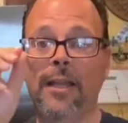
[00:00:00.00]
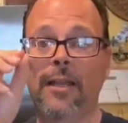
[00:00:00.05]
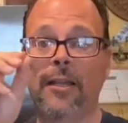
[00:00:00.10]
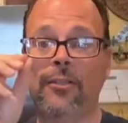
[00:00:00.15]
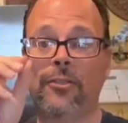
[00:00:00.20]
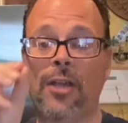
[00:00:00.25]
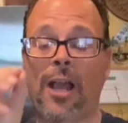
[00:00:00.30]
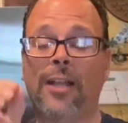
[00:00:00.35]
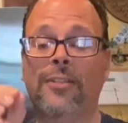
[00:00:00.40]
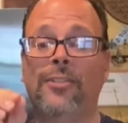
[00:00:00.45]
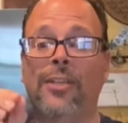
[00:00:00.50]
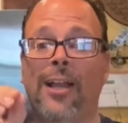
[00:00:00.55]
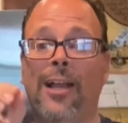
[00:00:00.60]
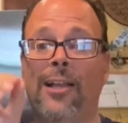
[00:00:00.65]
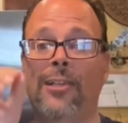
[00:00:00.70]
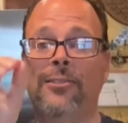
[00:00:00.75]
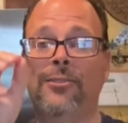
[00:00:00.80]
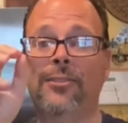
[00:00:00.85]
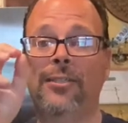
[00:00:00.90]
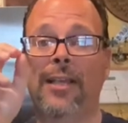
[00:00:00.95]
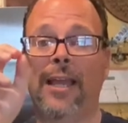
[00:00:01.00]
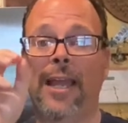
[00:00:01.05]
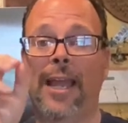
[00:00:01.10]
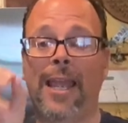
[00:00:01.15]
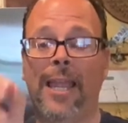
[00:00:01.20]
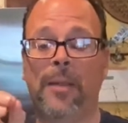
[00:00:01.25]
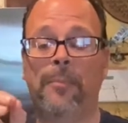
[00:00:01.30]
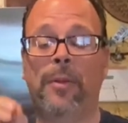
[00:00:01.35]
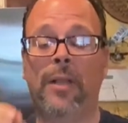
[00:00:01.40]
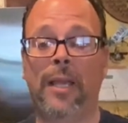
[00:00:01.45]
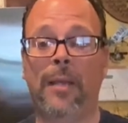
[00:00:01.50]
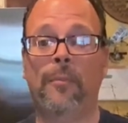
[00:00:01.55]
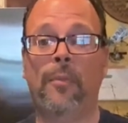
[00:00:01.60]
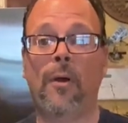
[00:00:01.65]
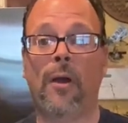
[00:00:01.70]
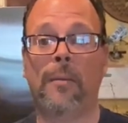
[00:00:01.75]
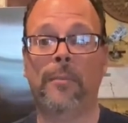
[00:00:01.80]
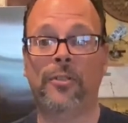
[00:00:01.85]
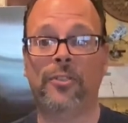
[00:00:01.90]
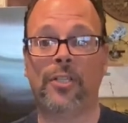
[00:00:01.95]
Cha-Cha's eggplant
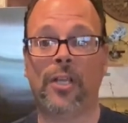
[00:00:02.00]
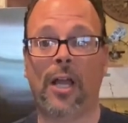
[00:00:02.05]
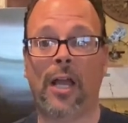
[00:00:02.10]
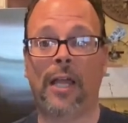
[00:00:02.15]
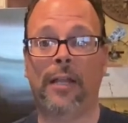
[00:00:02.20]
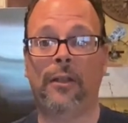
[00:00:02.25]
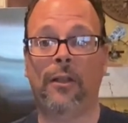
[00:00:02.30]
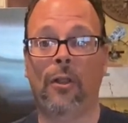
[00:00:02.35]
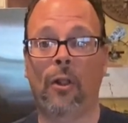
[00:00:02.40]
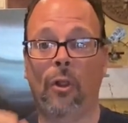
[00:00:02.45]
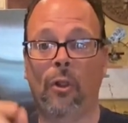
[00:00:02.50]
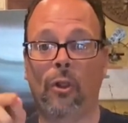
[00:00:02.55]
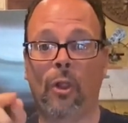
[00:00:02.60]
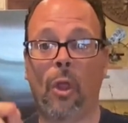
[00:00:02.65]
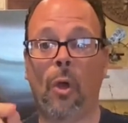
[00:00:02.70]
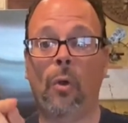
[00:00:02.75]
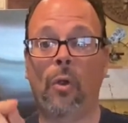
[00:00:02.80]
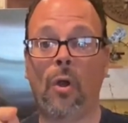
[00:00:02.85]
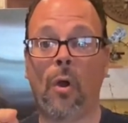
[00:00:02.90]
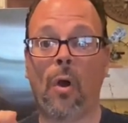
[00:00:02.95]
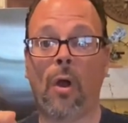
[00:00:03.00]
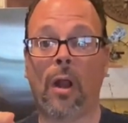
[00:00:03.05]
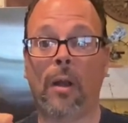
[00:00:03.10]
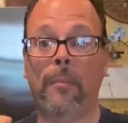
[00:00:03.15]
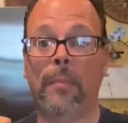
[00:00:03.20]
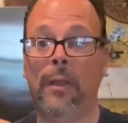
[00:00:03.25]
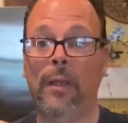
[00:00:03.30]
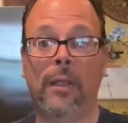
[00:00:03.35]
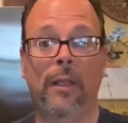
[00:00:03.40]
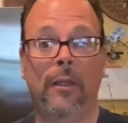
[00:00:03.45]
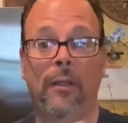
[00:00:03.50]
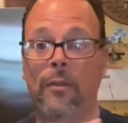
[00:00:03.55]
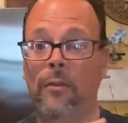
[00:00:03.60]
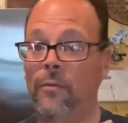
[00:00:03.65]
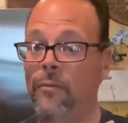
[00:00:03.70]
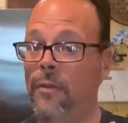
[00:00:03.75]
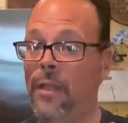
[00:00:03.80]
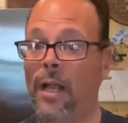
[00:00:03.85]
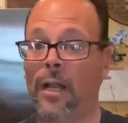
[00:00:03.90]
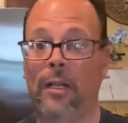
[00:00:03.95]
parmesan, low carb.
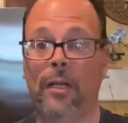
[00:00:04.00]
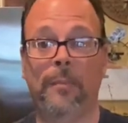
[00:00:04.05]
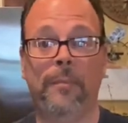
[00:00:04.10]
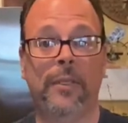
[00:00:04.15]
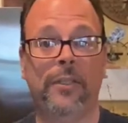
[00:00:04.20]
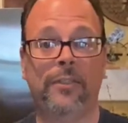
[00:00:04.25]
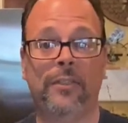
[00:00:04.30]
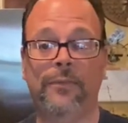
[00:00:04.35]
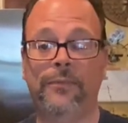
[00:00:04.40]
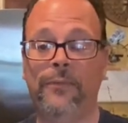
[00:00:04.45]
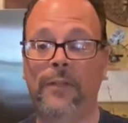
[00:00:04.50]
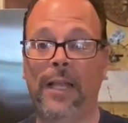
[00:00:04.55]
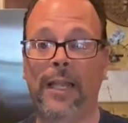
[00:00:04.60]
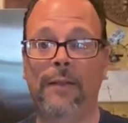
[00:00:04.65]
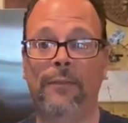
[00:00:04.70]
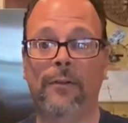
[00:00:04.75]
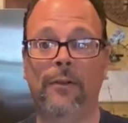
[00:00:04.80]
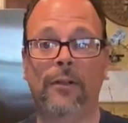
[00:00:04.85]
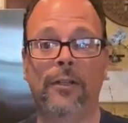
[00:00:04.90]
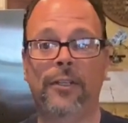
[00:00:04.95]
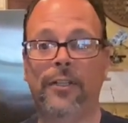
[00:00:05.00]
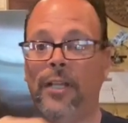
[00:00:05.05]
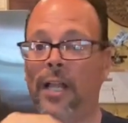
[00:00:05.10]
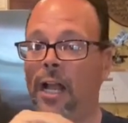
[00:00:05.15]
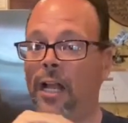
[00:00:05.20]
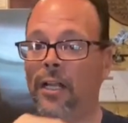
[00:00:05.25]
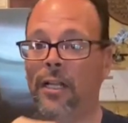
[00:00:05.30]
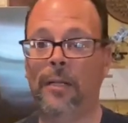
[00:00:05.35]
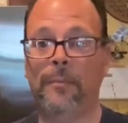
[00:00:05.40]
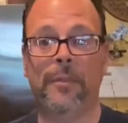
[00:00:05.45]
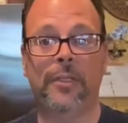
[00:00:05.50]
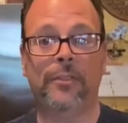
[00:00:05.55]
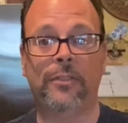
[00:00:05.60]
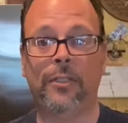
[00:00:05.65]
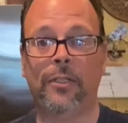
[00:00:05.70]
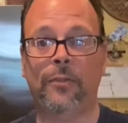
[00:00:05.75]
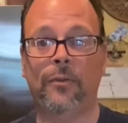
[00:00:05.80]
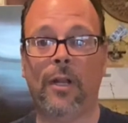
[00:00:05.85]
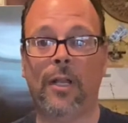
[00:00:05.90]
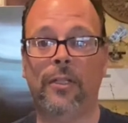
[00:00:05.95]
You're not gonna miss the flavor. You're not gonna miss
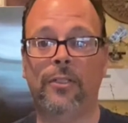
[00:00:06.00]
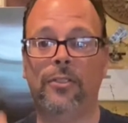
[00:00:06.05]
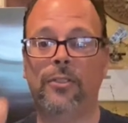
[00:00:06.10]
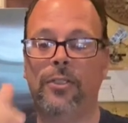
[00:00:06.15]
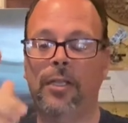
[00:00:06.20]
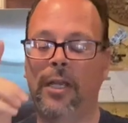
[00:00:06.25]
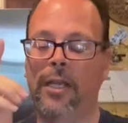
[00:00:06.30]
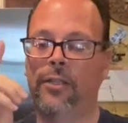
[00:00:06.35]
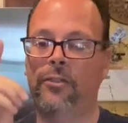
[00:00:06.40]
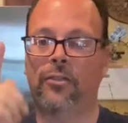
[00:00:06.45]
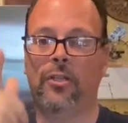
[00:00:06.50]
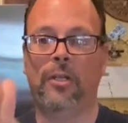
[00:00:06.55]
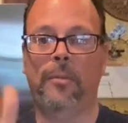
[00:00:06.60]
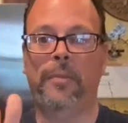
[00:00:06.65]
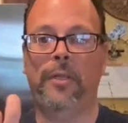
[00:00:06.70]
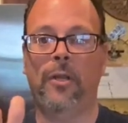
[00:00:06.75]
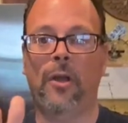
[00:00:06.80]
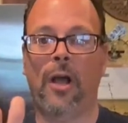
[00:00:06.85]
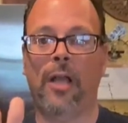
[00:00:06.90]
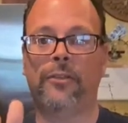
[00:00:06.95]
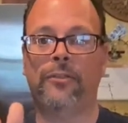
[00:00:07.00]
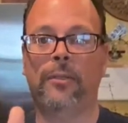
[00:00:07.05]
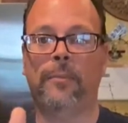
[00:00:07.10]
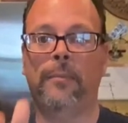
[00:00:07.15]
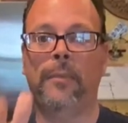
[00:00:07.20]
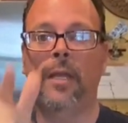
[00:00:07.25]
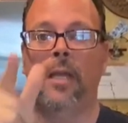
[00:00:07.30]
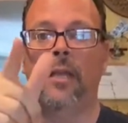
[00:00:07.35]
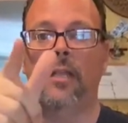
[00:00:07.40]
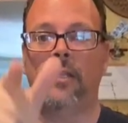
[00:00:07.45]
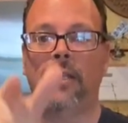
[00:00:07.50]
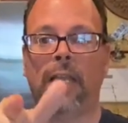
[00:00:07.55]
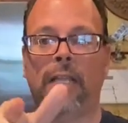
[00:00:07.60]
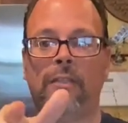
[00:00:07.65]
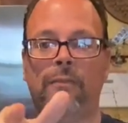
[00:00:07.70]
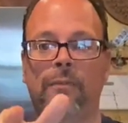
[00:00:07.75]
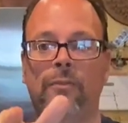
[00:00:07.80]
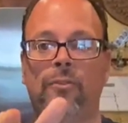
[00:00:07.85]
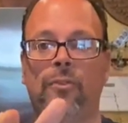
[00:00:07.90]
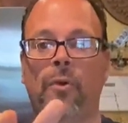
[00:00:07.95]
the crunch. It's gonna be awesome.
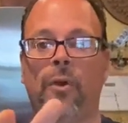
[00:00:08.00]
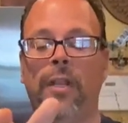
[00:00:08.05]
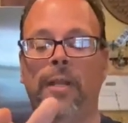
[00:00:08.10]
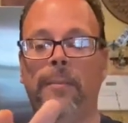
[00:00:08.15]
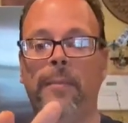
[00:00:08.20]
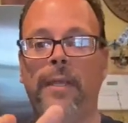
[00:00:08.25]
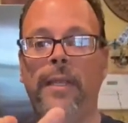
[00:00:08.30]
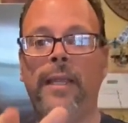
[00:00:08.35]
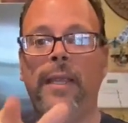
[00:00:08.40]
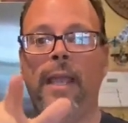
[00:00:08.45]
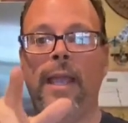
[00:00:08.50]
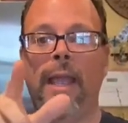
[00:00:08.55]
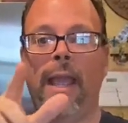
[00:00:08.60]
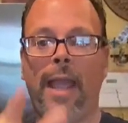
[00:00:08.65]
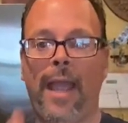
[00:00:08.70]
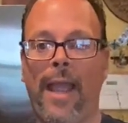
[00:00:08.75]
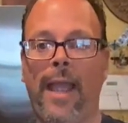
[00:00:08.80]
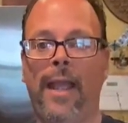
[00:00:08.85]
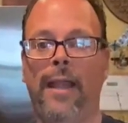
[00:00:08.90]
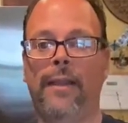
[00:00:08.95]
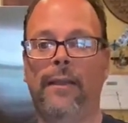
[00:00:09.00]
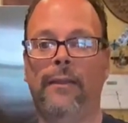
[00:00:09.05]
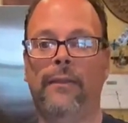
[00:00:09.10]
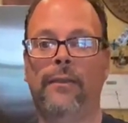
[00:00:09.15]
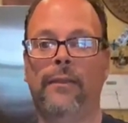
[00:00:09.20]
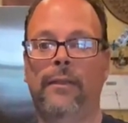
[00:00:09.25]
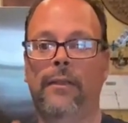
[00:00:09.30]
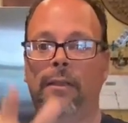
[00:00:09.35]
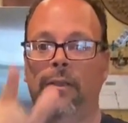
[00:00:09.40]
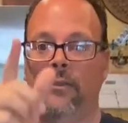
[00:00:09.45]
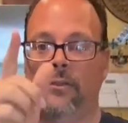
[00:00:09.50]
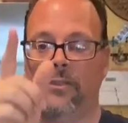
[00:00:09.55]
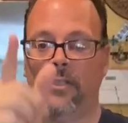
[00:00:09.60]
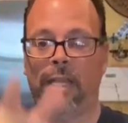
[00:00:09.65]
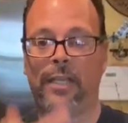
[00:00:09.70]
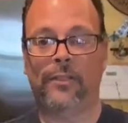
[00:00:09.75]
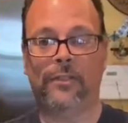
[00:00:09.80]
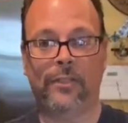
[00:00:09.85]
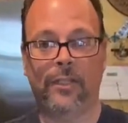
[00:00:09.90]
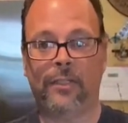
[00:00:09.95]
Thanks for joining me, and
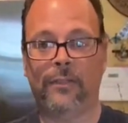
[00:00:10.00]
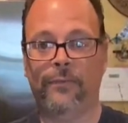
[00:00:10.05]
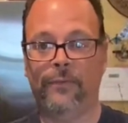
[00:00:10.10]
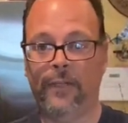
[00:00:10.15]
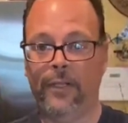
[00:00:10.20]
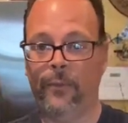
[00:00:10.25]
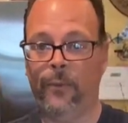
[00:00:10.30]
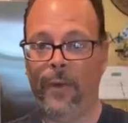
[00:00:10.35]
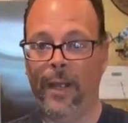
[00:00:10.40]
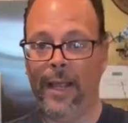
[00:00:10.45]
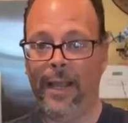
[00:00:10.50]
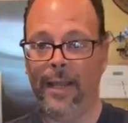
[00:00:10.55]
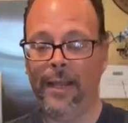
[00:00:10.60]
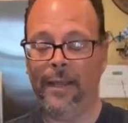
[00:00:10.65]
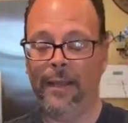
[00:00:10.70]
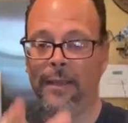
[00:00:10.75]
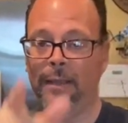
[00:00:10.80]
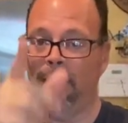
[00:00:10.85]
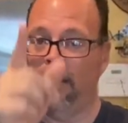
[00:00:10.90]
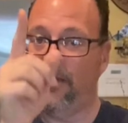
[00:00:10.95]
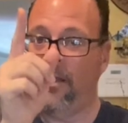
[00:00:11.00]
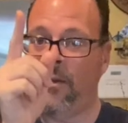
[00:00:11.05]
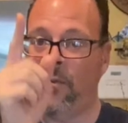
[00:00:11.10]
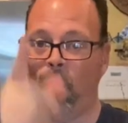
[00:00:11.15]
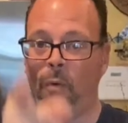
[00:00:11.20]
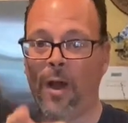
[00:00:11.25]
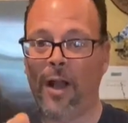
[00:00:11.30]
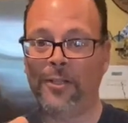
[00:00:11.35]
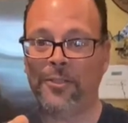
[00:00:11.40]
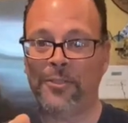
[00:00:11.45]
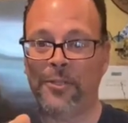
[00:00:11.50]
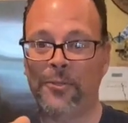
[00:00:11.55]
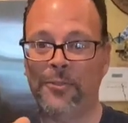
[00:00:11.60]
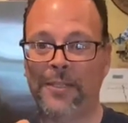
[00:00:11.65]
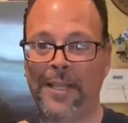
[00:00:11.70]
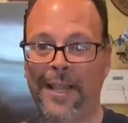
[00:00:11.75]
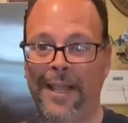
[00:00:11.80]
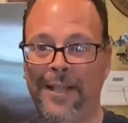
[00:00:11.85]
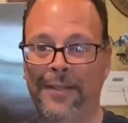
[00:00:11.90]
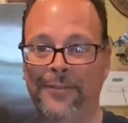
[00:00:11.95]
stay 6 feet away and wash those
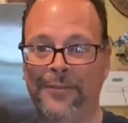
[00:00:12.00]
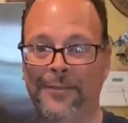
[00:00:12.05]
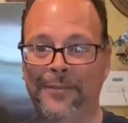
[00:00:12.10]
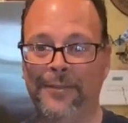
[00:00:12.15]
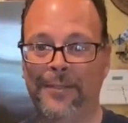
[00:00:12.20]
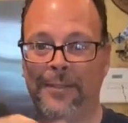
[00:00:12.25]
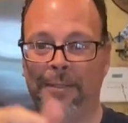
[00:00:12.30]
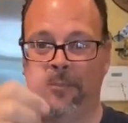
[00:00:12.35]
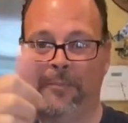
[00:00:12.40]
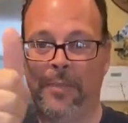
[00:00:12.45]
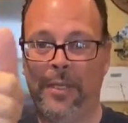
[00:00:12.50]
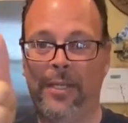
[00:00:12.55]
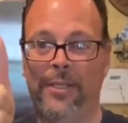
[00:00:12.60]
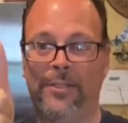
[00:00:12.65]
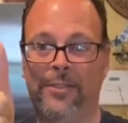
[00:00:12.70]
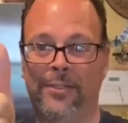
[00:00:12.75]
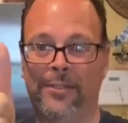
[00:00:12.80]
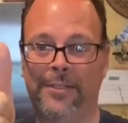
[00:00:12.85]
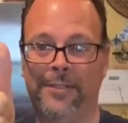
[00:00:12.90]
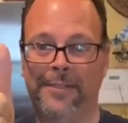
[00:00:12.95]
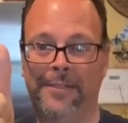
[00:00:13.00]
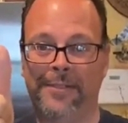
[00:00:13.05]
hands. Peace.